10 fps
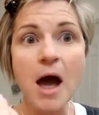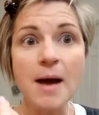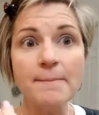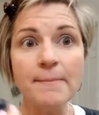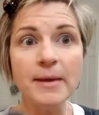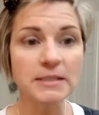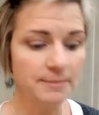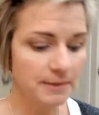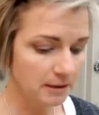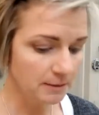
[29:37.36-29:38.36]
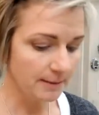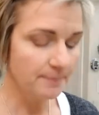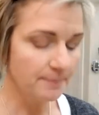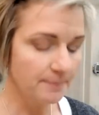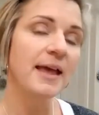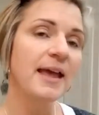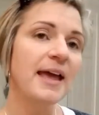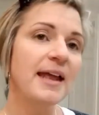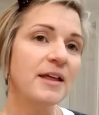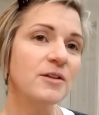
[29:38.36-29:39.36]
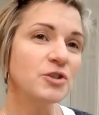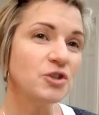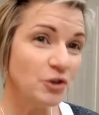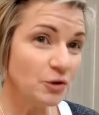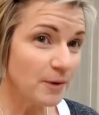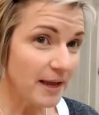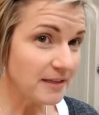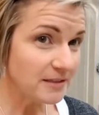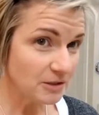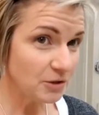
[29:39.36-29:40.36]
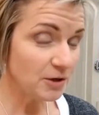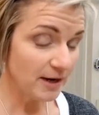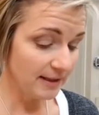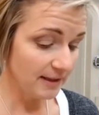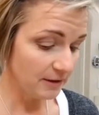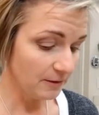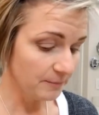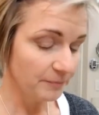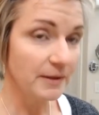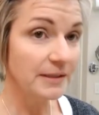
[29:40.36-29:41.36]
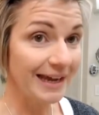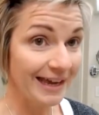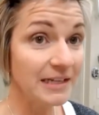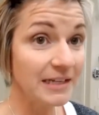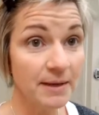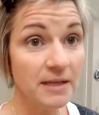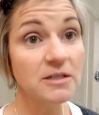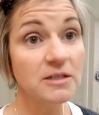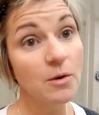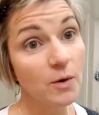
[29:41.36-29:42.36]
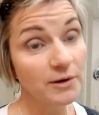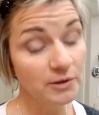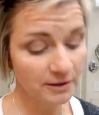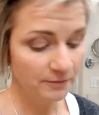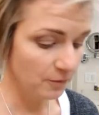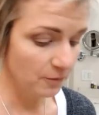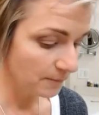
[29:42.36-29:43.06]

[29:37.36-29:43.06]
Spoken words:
Mix them a little bit. Now there's two ways to do your eyeliner. Kind of depends on what you're looking for.